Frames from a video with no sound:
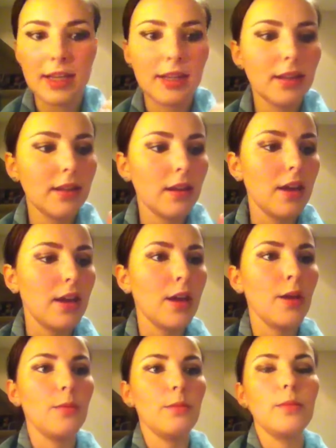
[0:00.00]

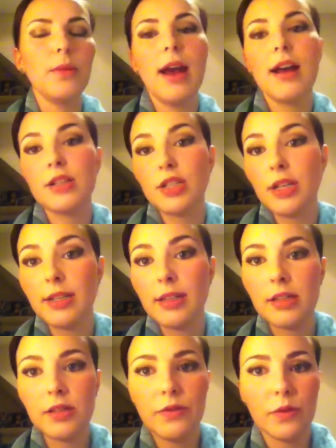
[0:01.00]
eyeshadow that's
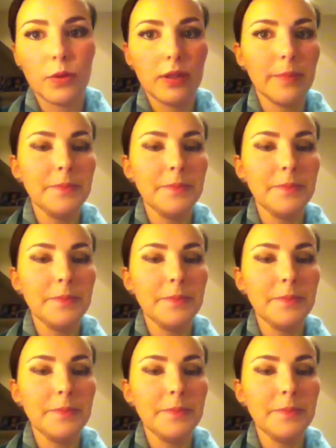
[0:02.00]
fallen.